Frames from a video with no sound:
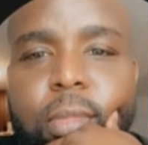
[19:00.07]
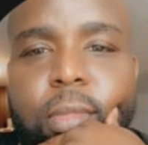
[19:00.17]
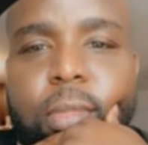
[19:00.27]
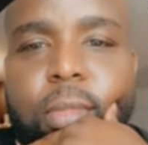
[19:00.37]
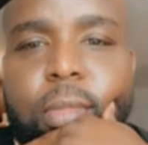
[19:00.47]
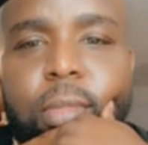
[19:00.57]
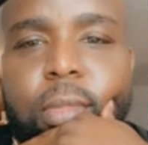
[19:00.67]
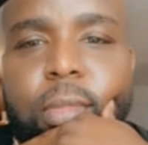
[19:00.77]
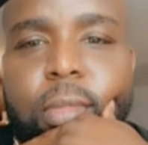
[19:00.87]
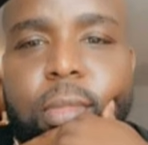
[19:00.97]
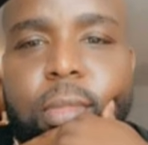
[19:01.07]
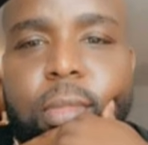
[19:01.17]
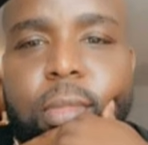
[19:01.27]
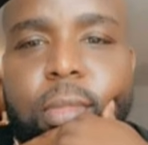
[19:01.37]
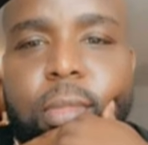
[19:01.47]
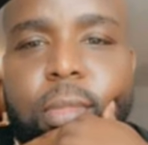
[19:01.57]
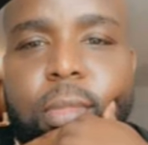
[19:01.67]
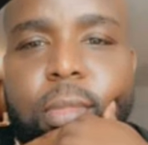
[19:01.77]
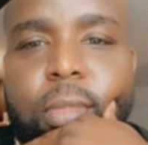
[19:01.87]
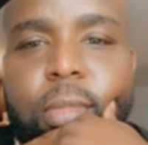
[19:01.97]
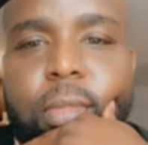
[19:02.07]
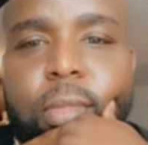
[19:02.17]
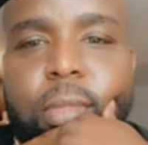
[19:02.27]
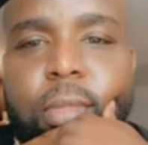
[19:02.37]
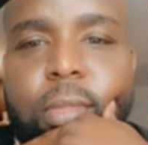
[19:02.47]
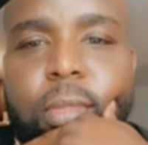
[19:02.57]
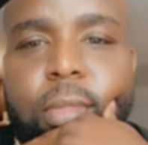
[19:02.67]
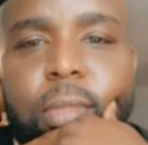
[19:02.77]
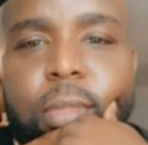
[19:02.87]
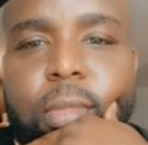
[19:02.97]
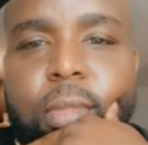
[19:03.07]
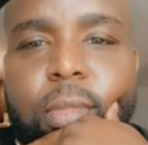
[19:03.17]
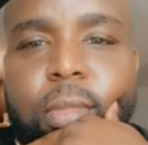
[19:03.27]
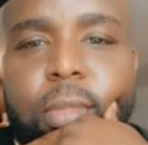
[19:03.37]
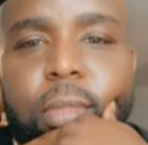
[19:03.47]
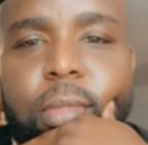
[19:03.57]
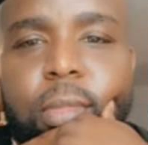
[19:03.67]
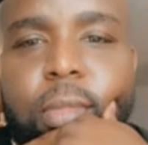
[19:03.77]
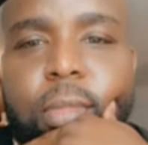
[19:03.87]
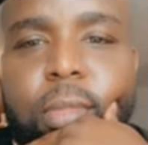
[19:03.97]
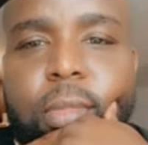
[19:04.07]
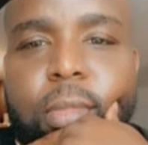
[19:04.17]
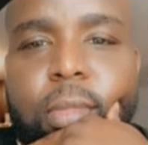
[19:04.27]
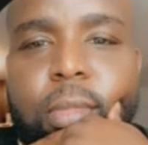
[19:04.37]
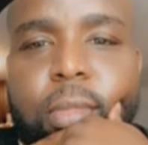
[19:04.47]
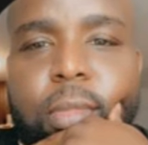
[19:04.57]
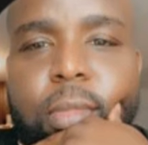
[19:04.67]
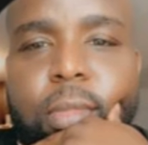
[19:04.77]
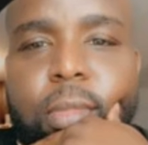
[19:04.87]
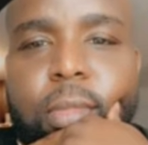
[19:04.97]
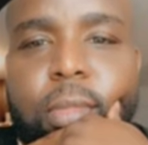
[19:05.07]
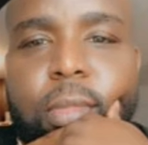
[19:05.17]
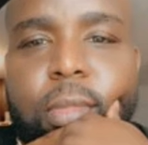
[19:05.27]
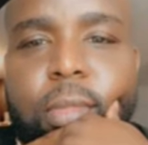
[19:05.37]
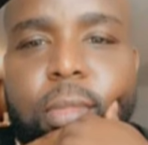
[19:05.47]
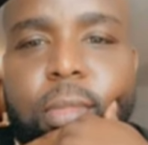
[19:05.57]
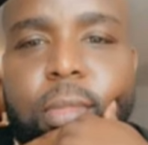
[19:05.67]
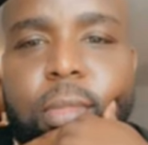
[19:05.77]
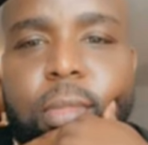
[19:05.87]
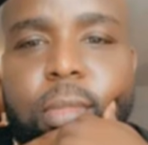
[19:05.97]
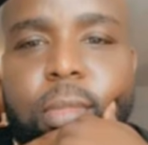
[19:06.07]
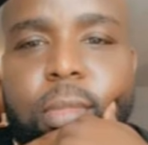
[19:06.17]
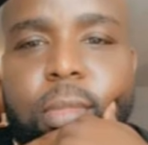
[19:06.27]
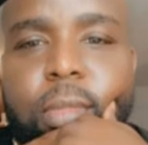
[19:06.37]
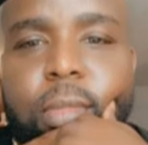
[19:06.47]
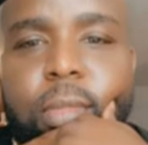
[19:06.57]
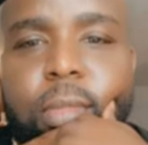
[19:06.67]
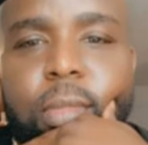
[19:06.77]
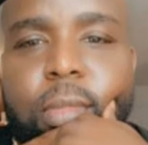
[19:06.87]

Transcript: (silent)